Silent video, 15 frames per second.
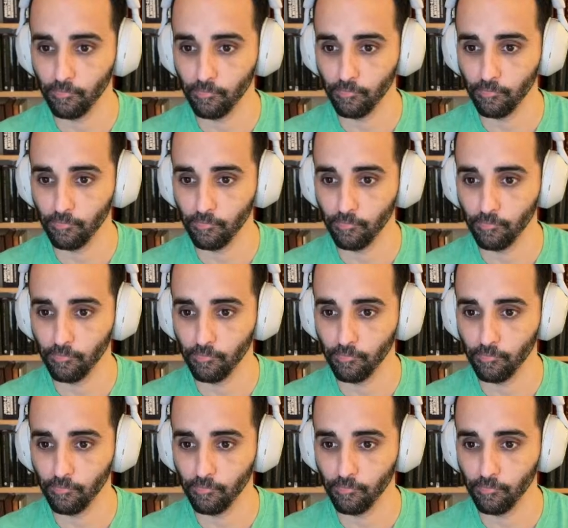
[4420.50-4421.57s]
That
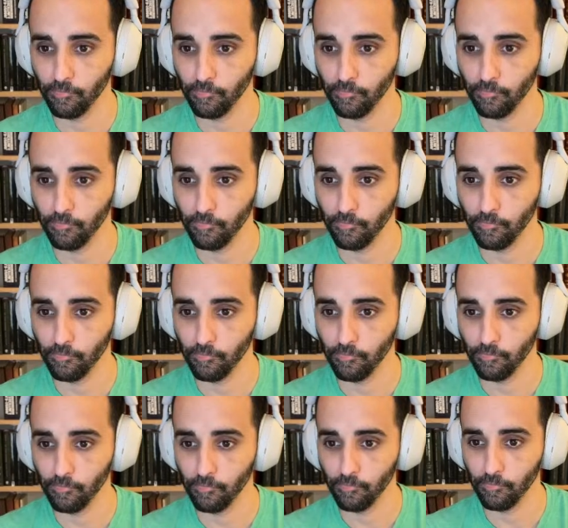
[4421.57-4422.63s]
feels about
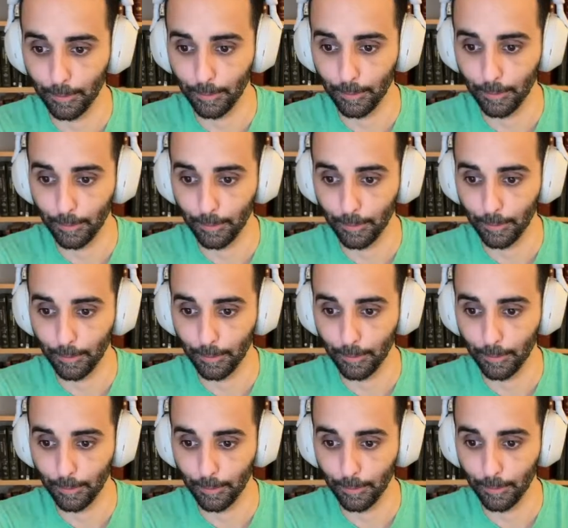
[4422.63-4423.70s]
right. I
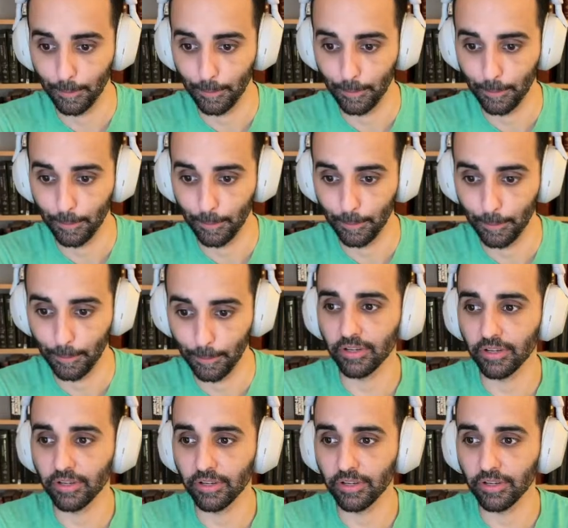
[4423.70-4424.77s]
don't think you're ever
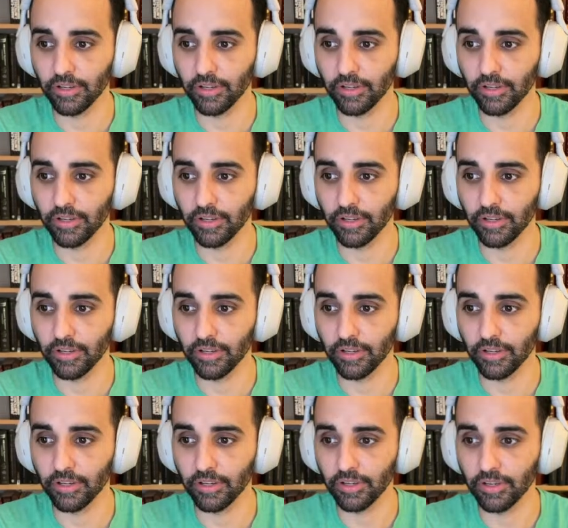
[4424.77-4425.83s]
gonna fight a level
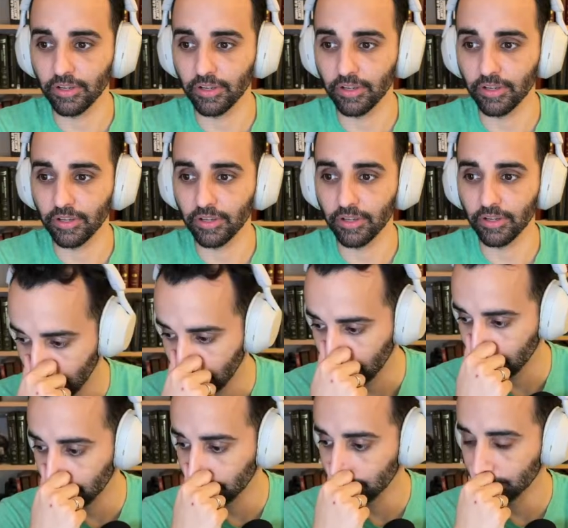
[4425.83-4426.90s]
1
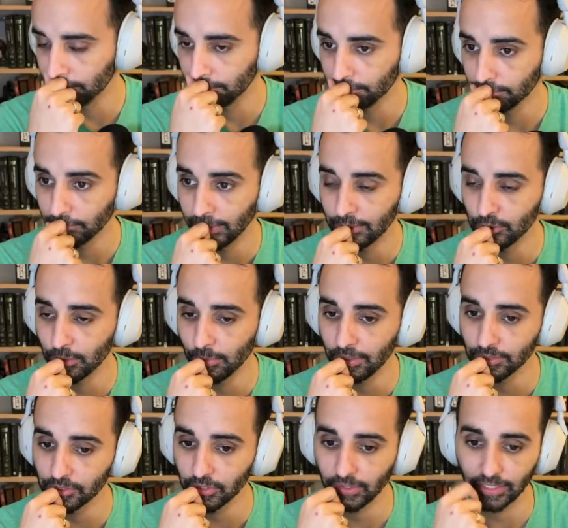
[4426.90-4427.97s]
legendary
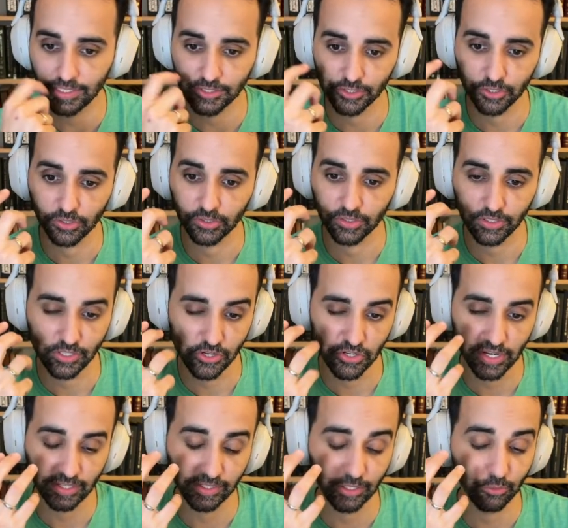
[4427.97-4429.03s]
monster unless you're
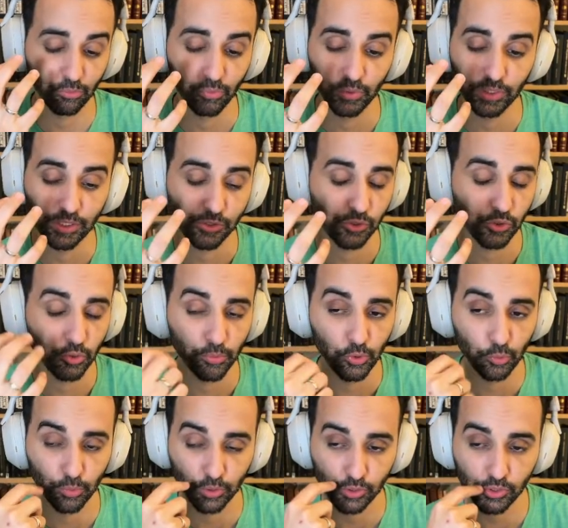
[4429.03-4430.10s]
taking like a really super
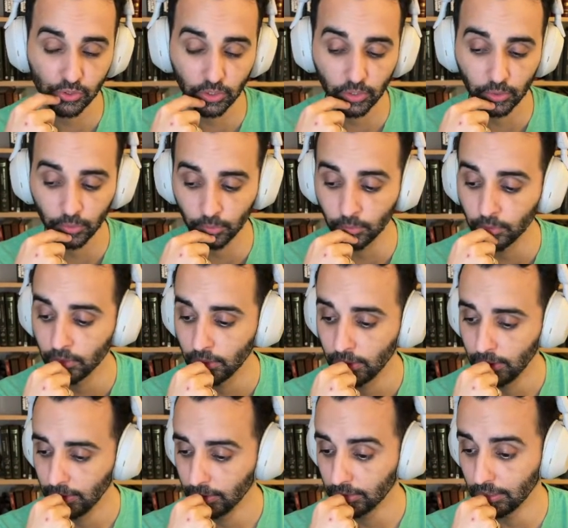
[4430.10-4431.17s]
duper slow
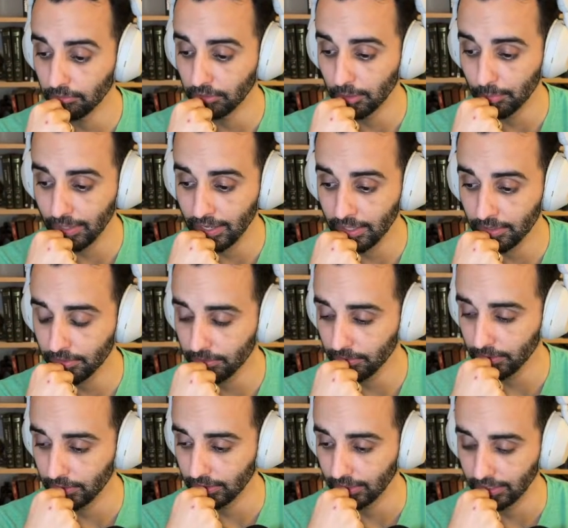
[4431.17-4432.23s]
level up path.
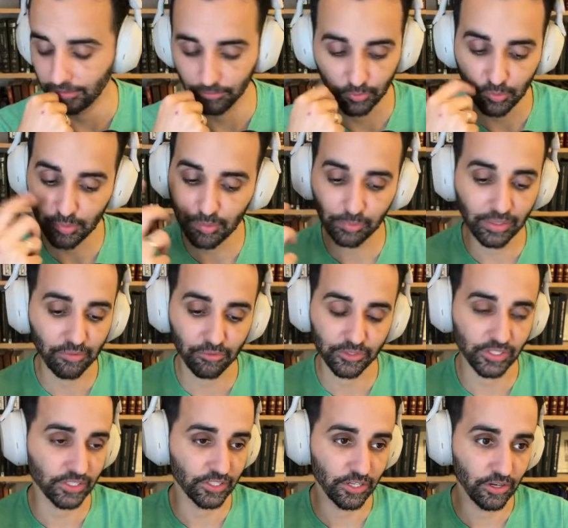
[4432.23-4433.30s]
Like we've been playing for
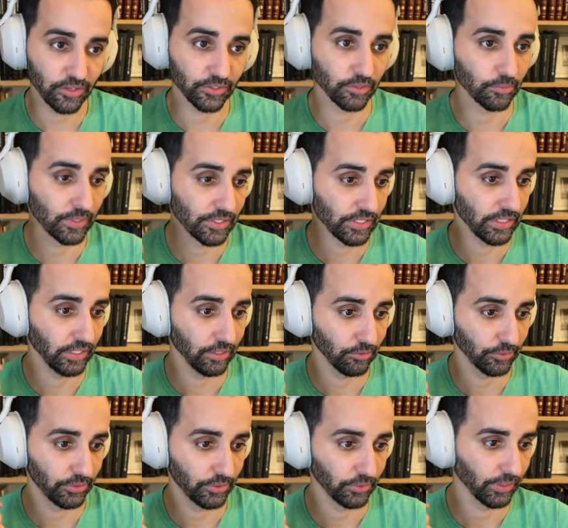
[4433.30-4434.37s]
6 years and we just hit
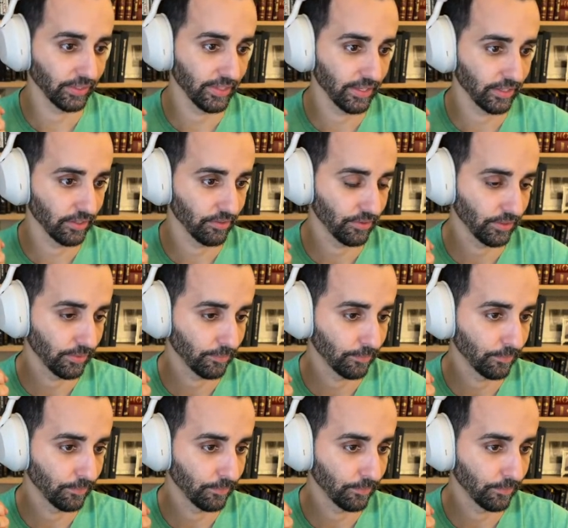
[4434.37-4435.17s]
level 2, like that kind of thing.